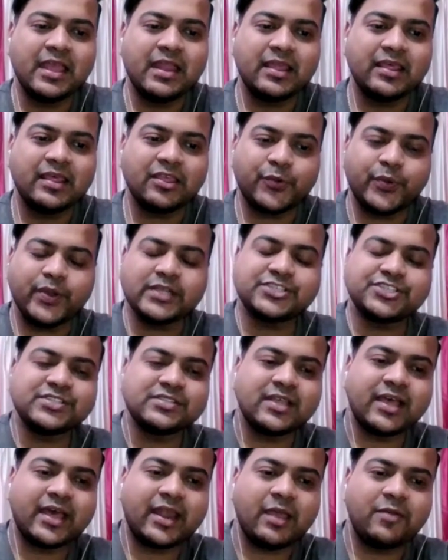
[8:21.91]
Now, the
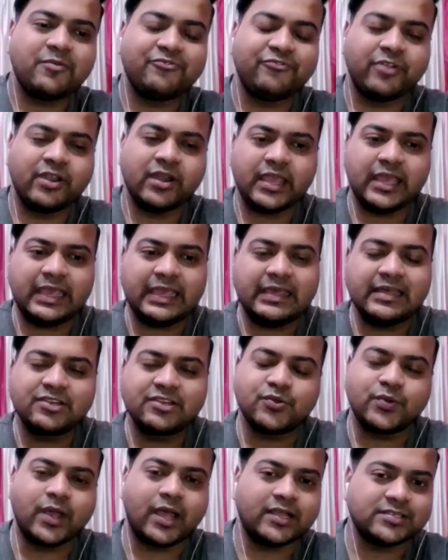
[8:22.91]
question that I'm very eager
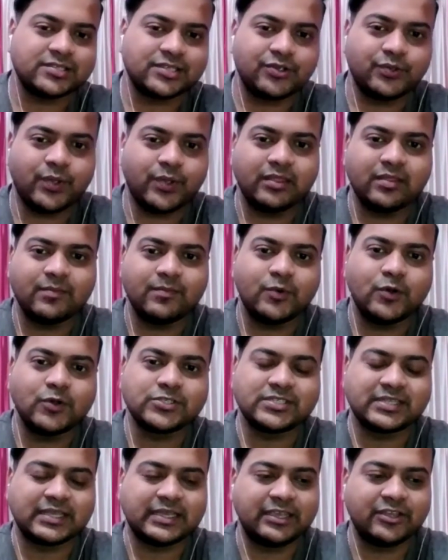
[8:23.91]
to ask you, and the
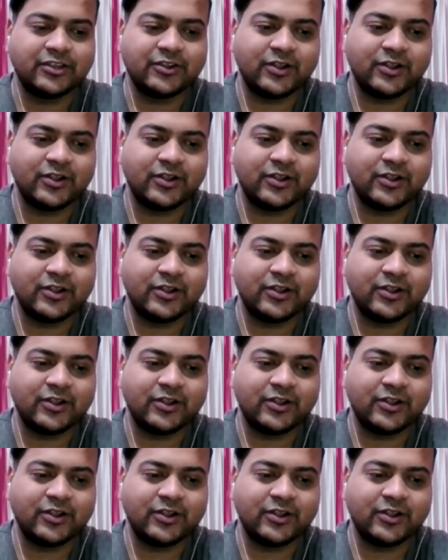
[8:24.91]
most,